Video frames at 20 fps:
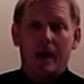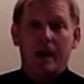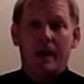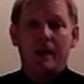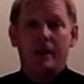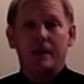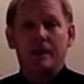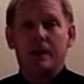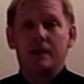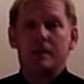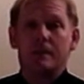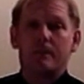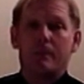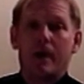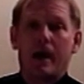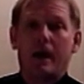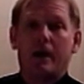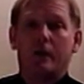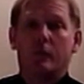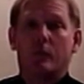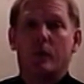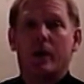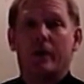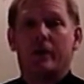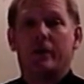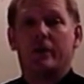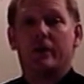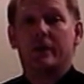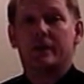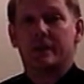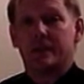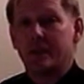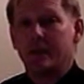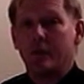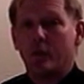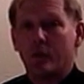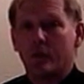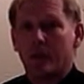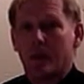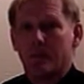And it doesn't matter whether it's
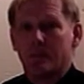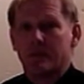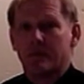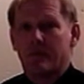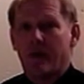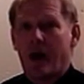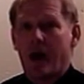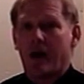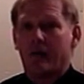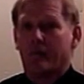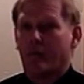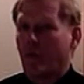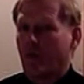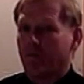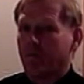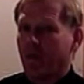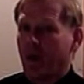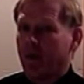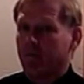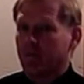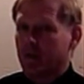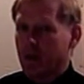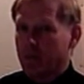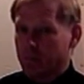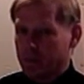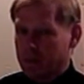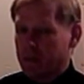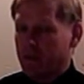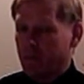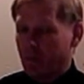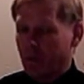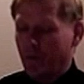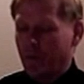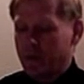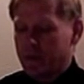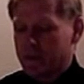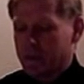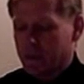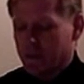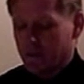0 times 5 or 5 times 0.
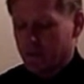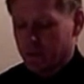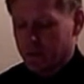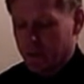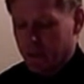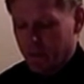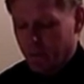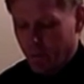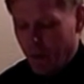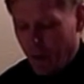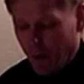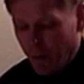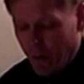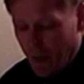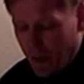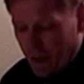It's still 0.